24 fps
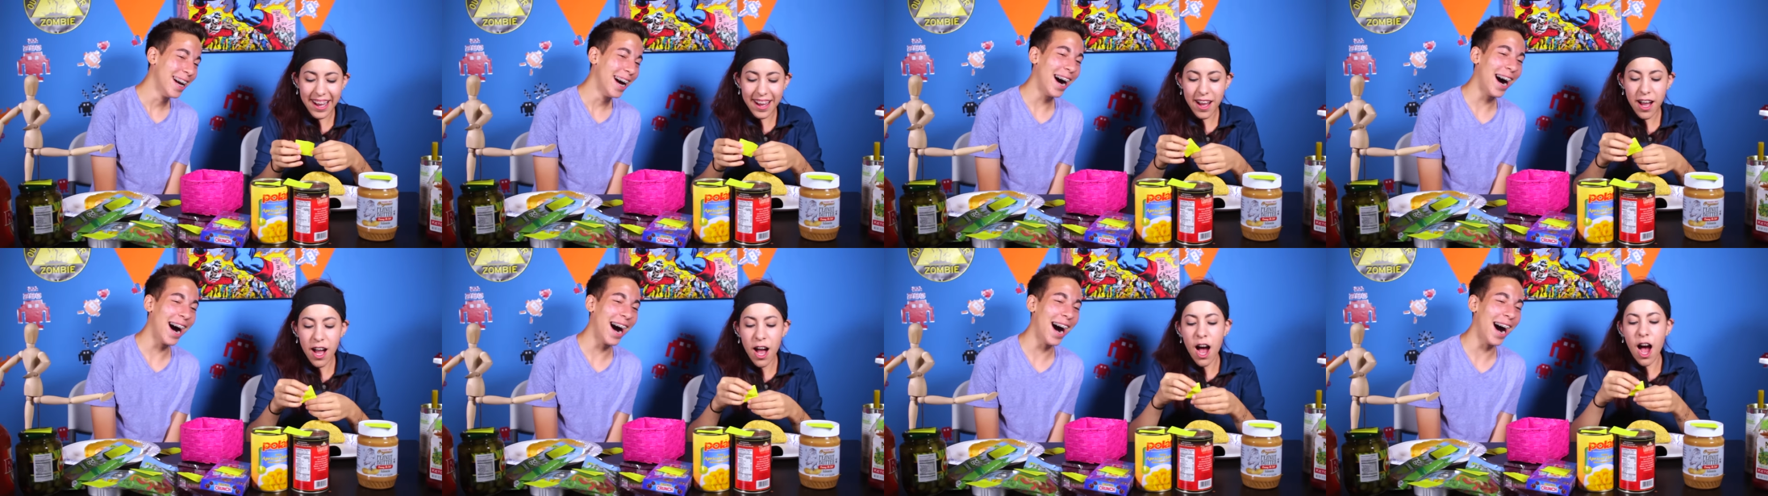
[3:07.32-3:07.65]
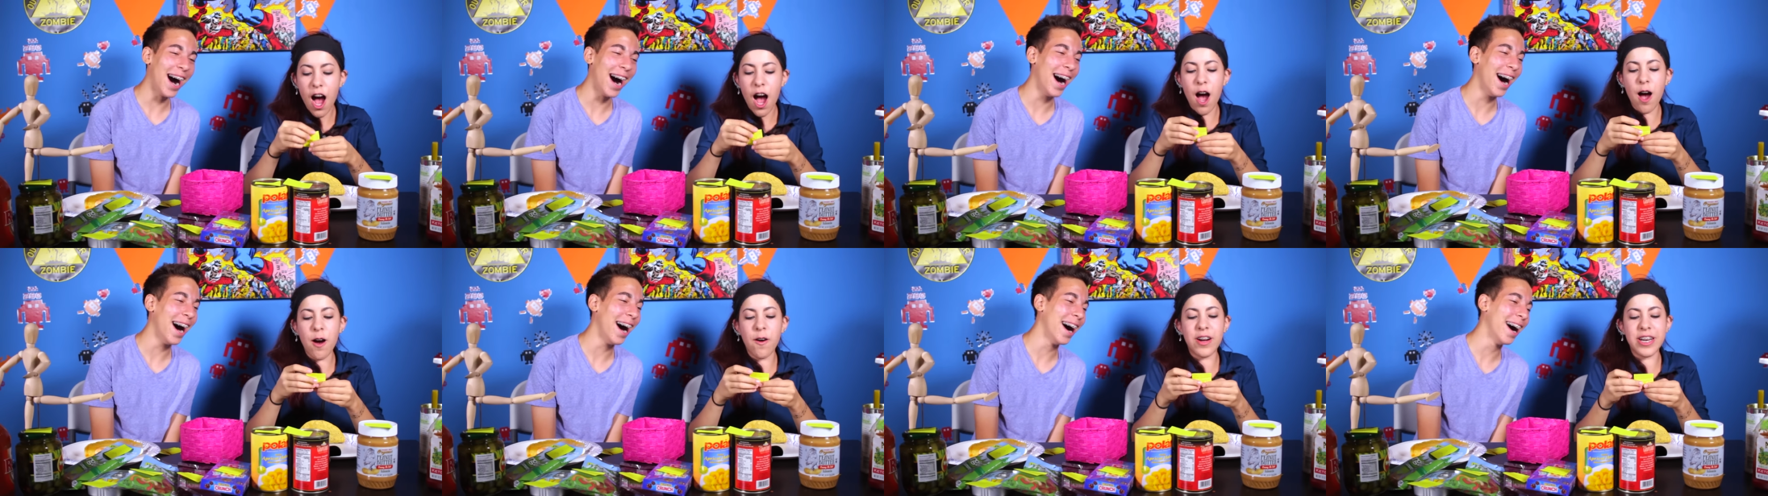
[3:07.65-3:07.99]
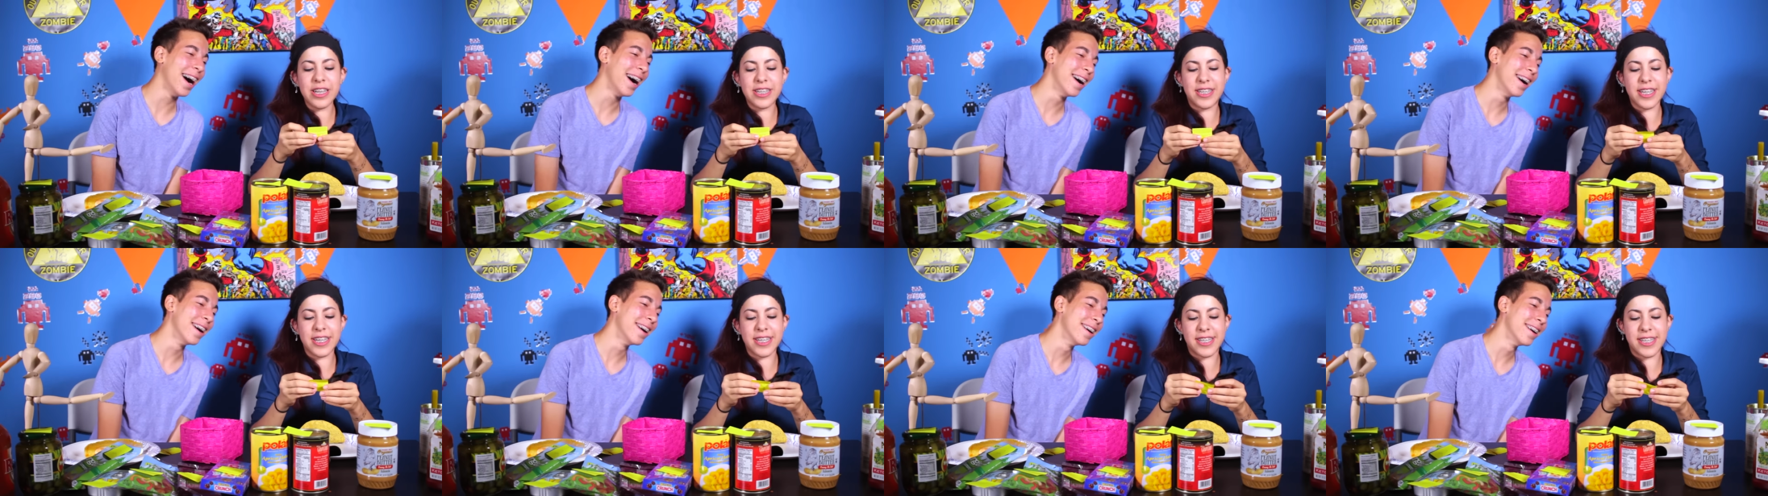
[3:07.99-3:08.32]
Speaker 1: Oh,
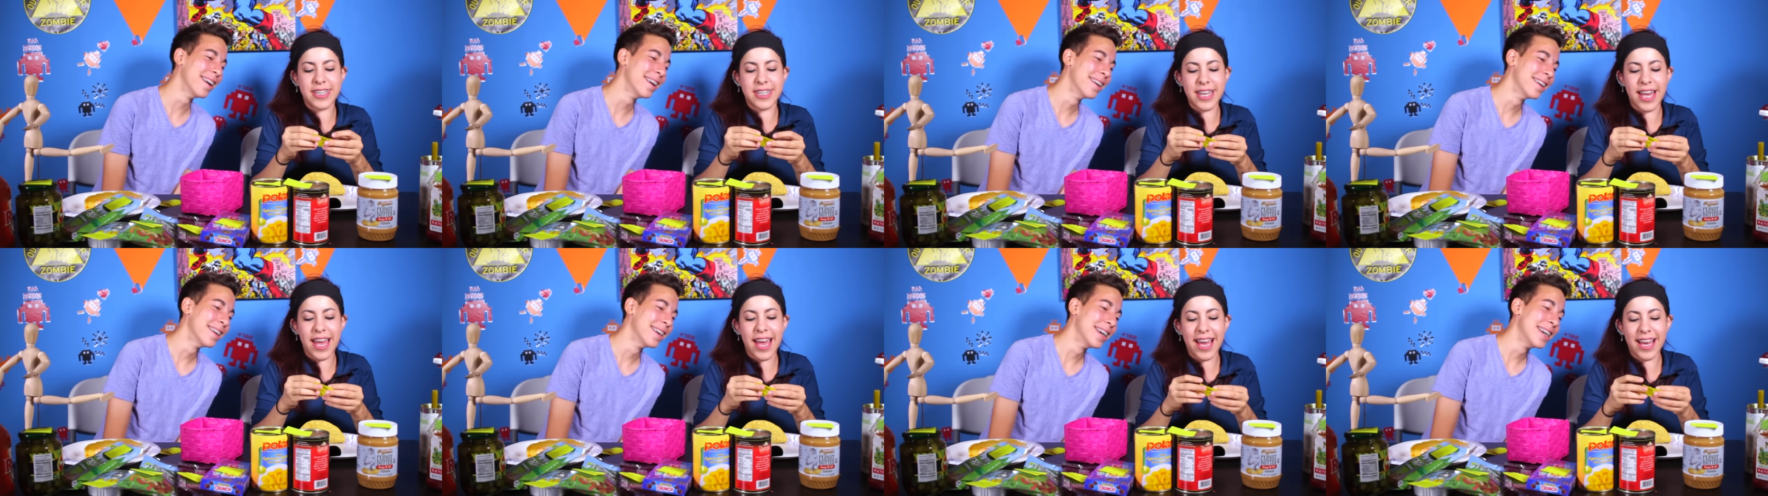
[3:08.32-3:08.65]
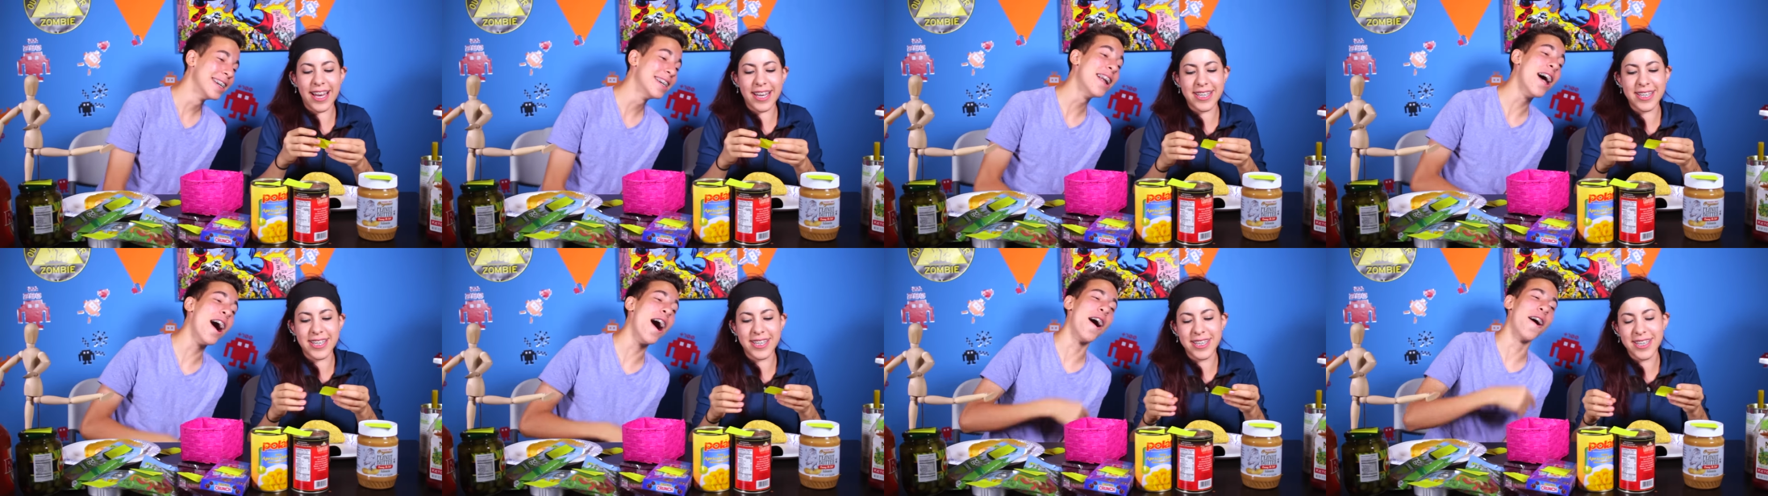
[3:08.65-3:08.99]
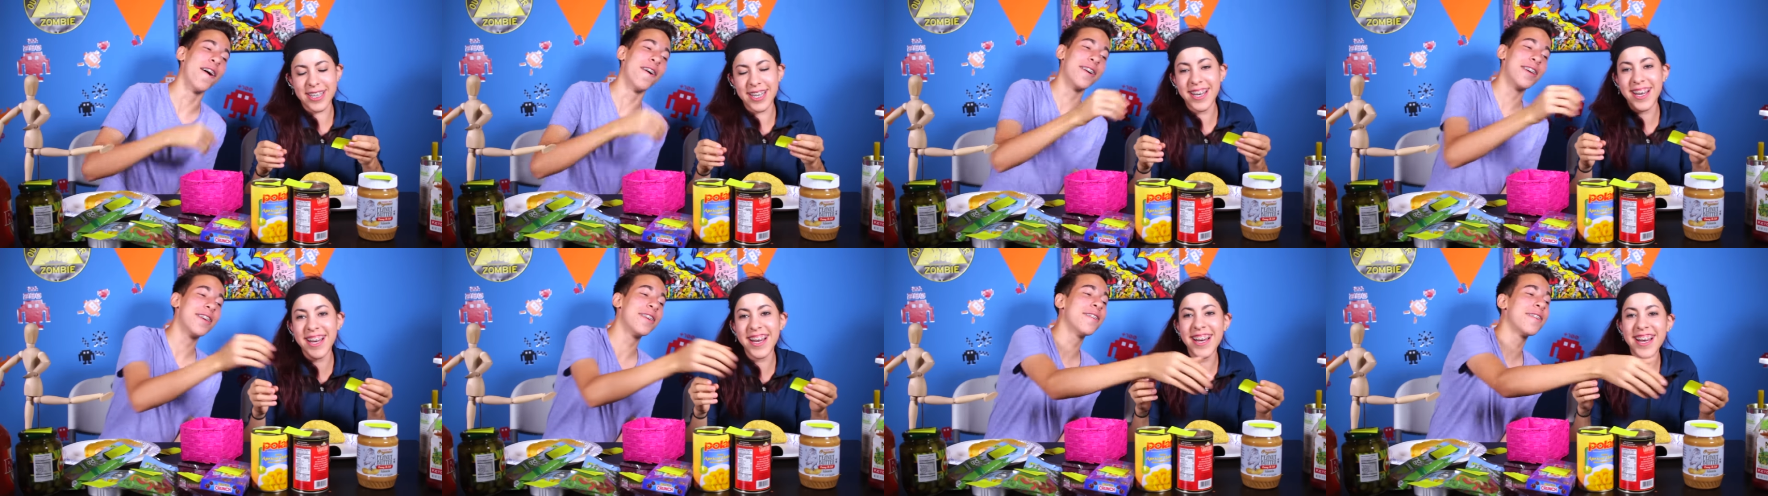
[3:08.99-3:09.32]
it's a 6. No,
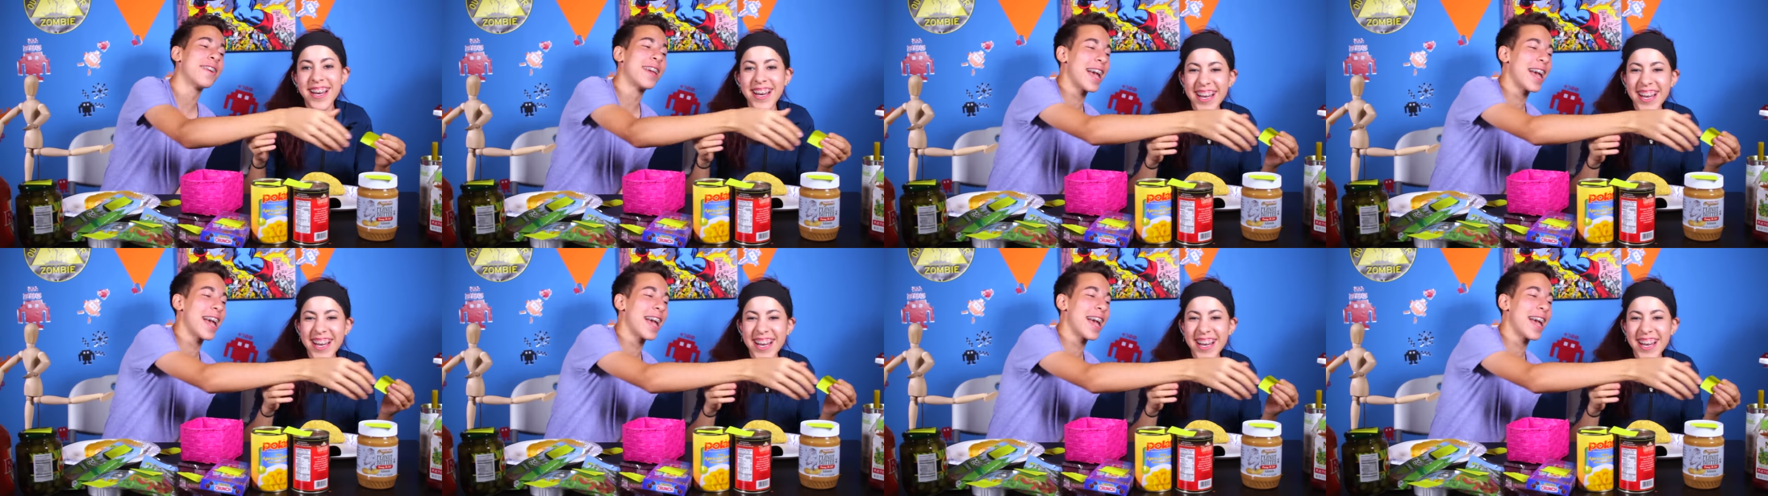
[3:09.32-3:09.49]
you